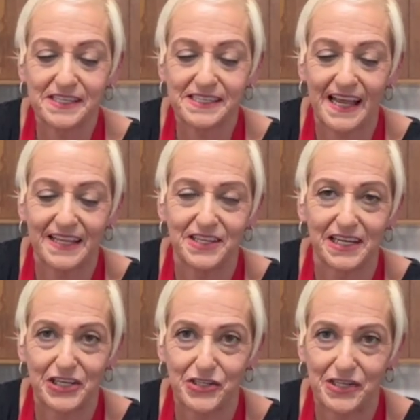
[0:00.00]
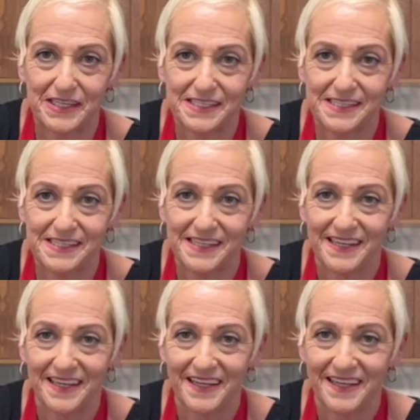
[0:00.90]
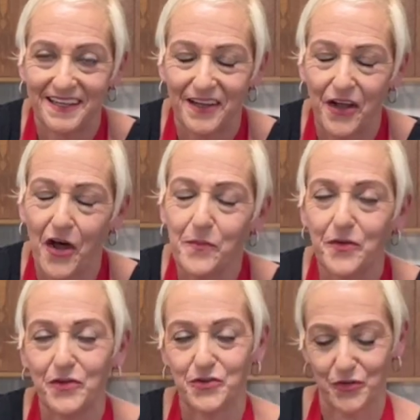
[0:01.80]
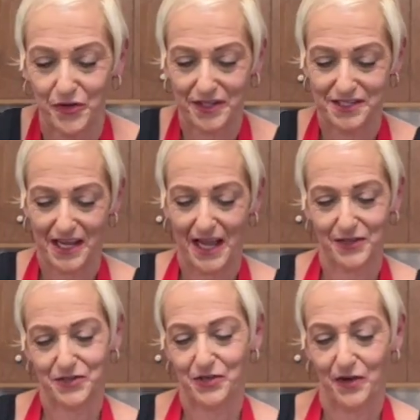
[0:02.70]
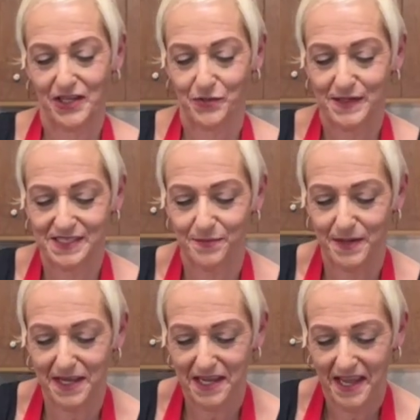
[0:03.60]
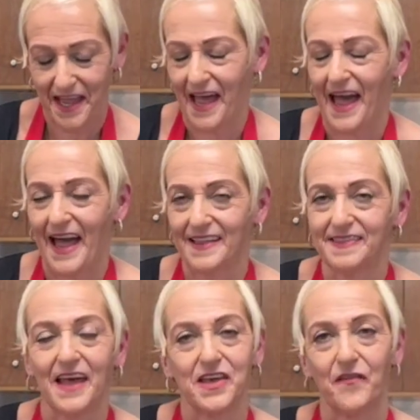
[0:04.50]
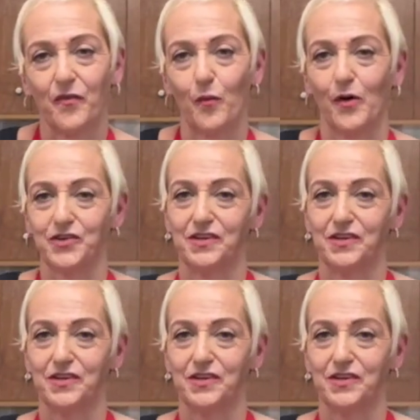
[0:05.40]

And there you have your tom yum soup. It's homemade, it's nutritious and